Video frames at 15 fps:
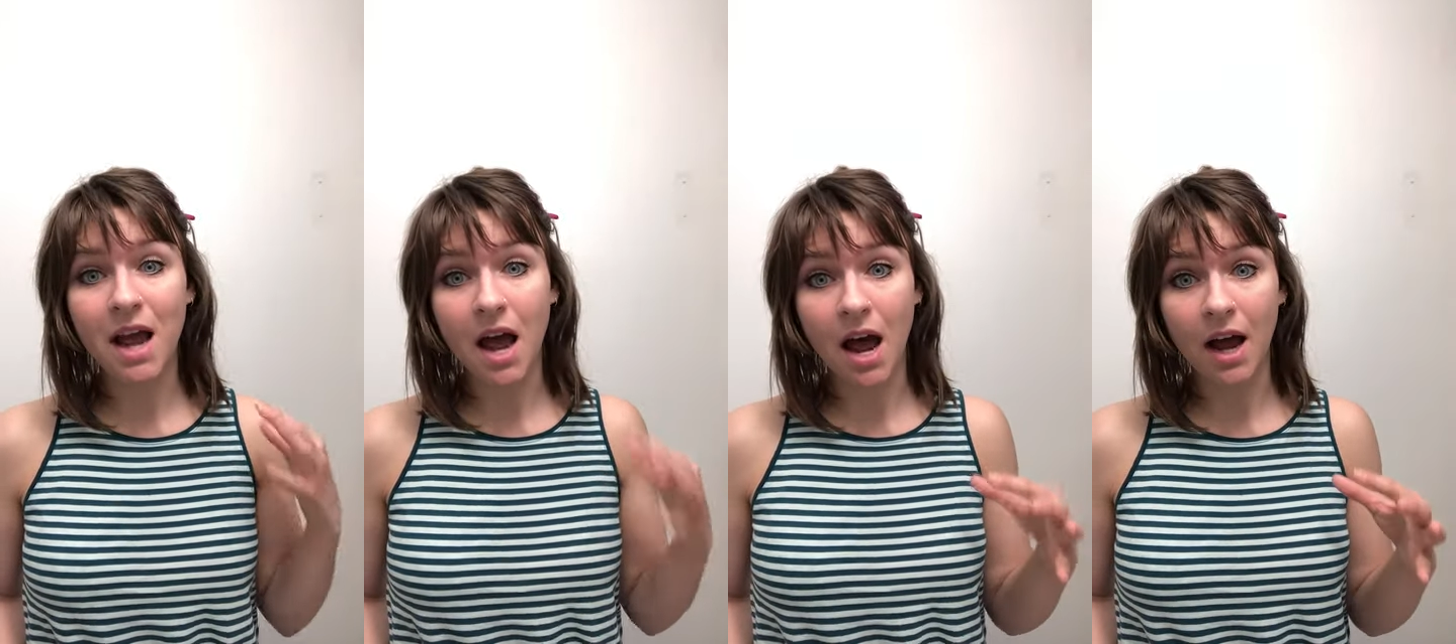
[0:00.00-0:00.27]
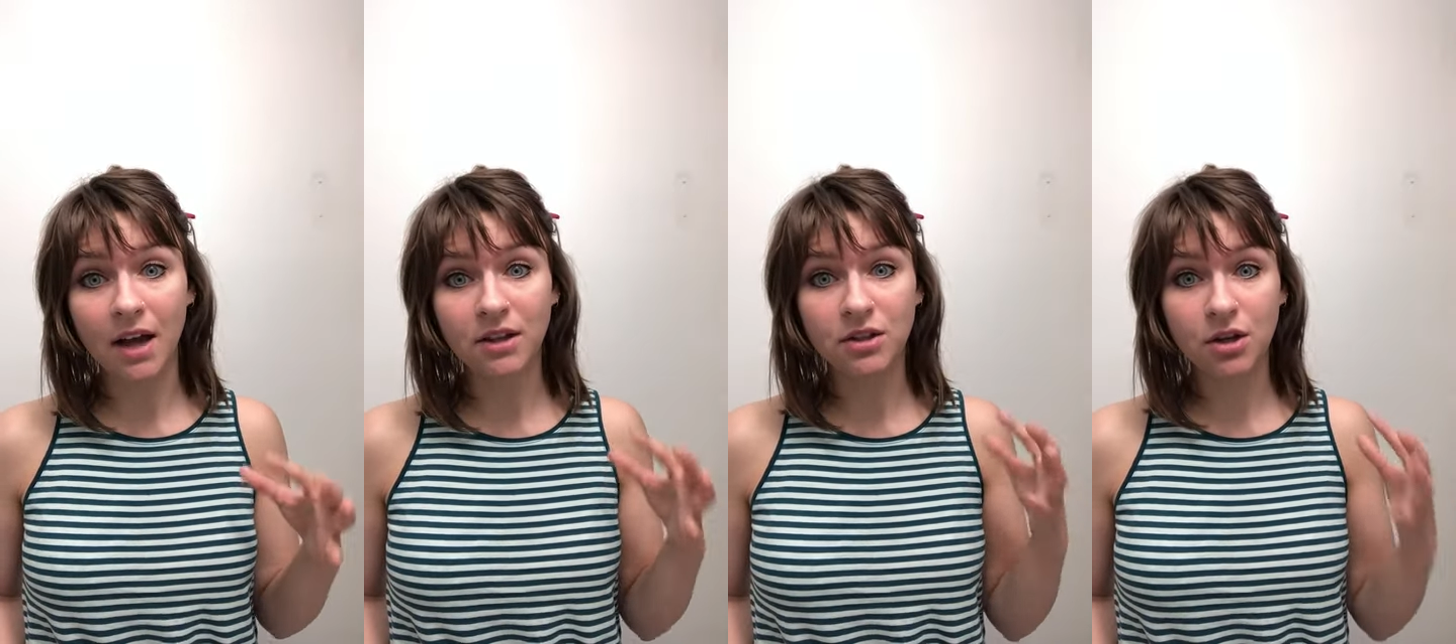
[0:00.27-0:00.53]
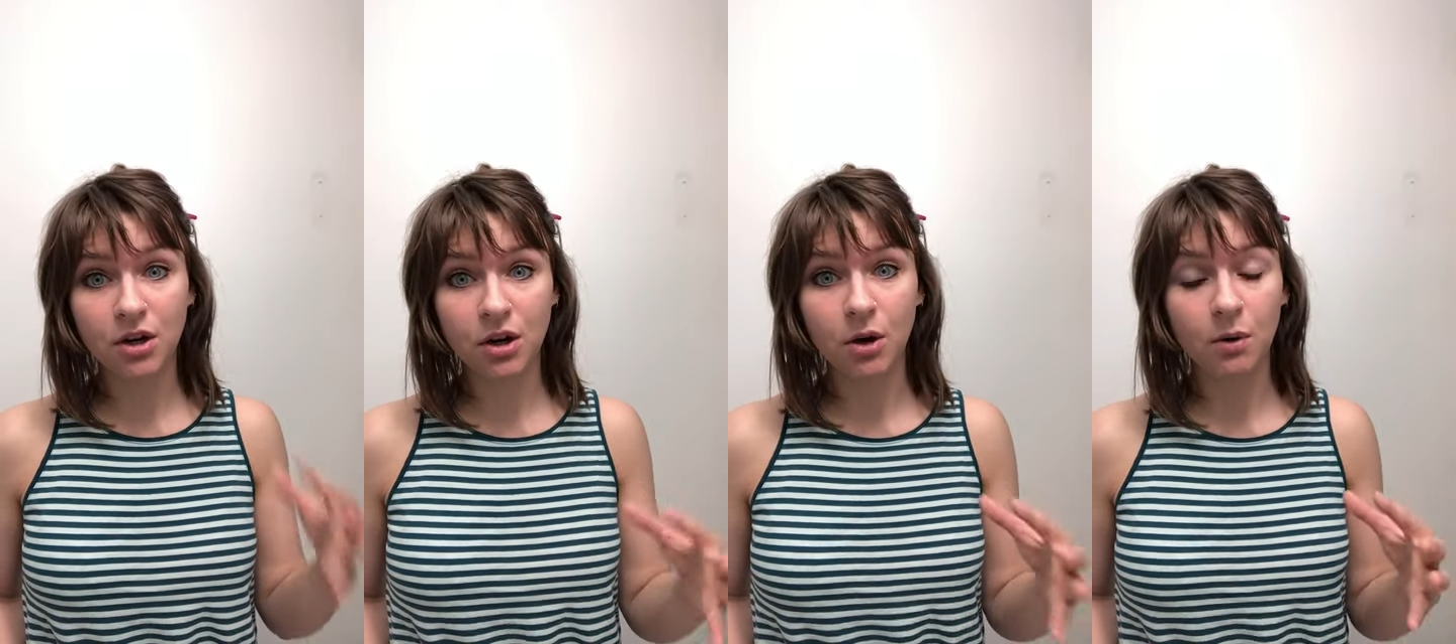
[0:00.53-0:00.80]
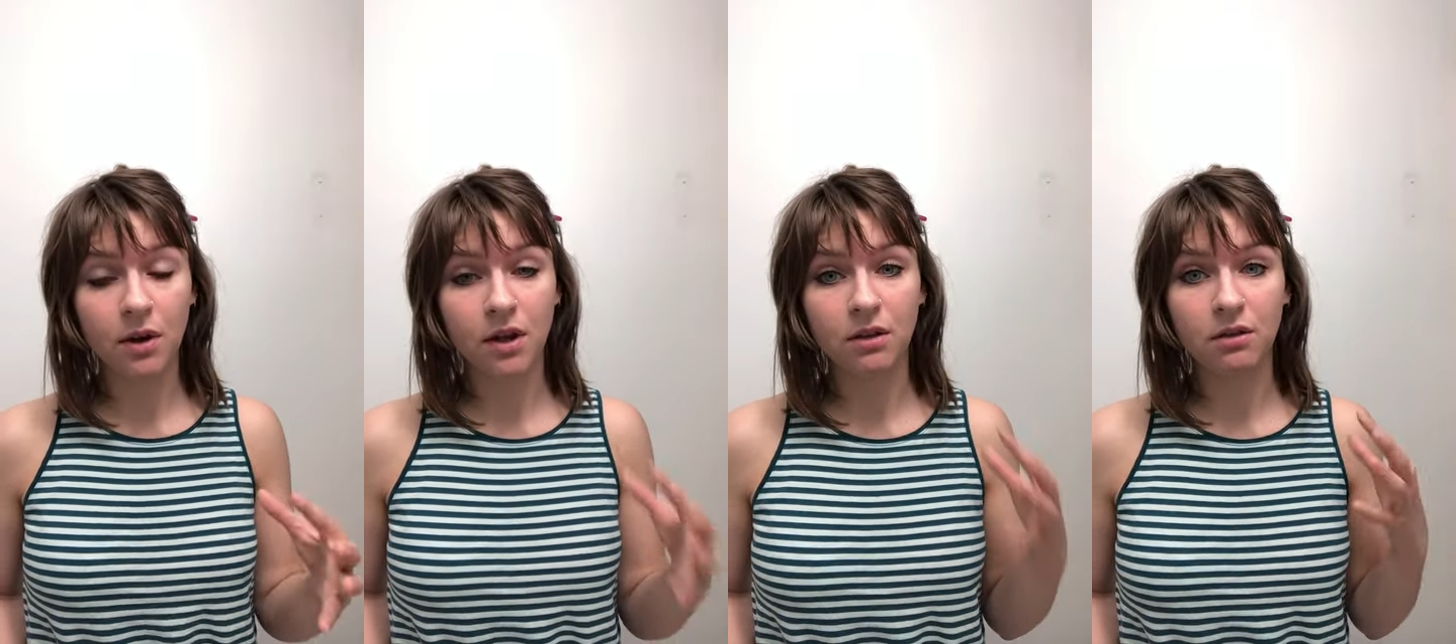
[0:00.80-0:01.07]
as you're
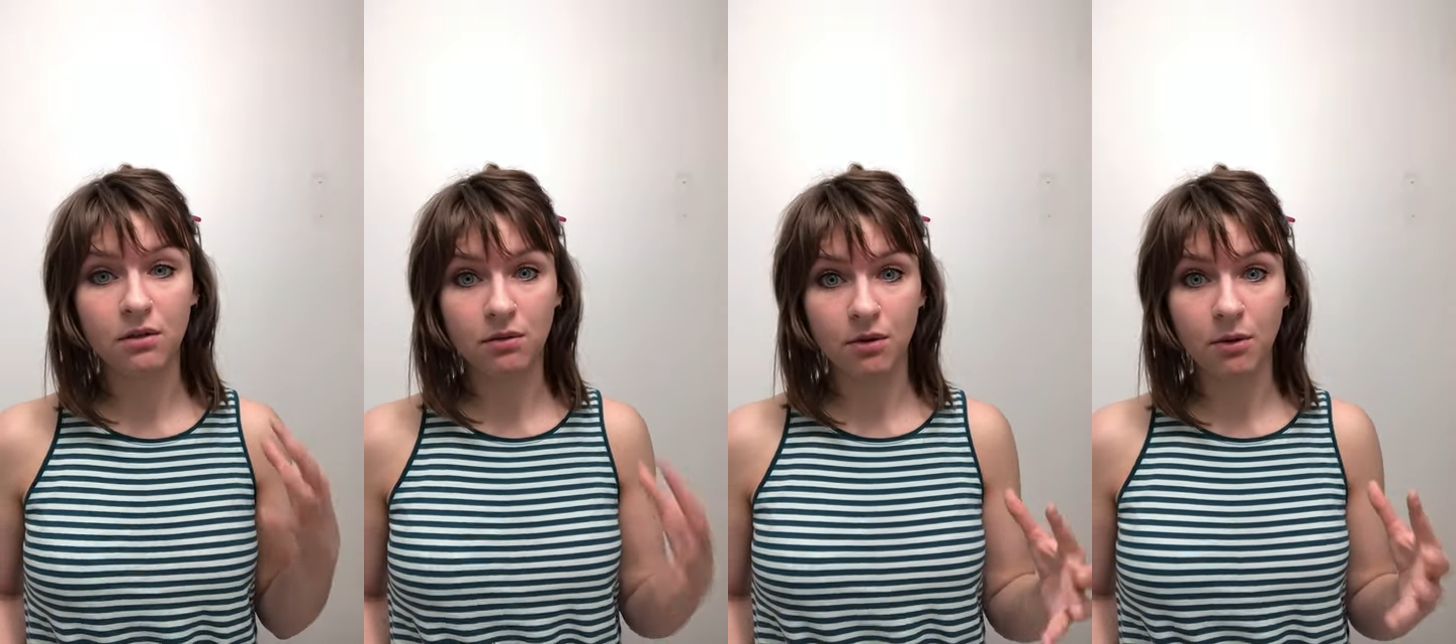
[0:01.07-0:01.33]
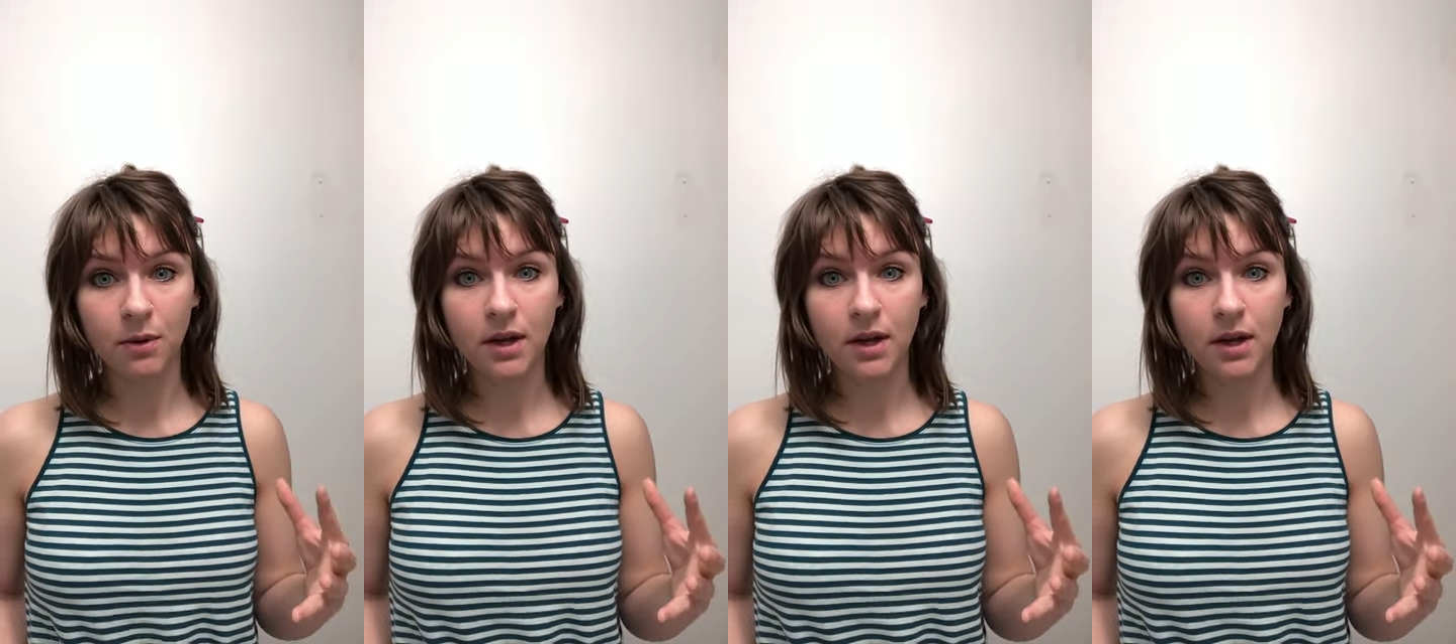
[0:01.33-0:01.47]
going through